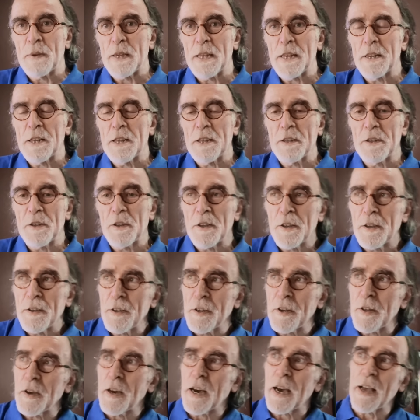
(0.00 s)
I mean,
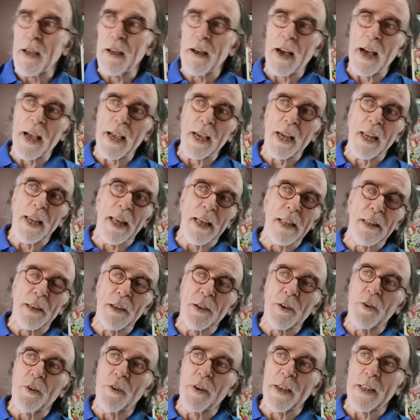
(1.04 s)
you know, I, I
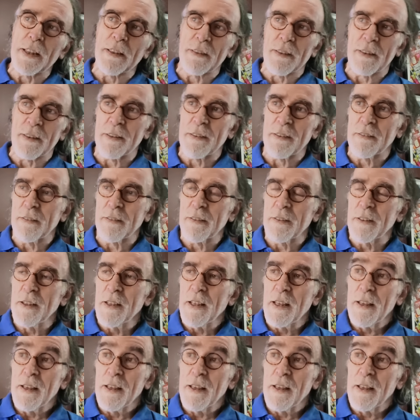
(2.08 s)
collected coins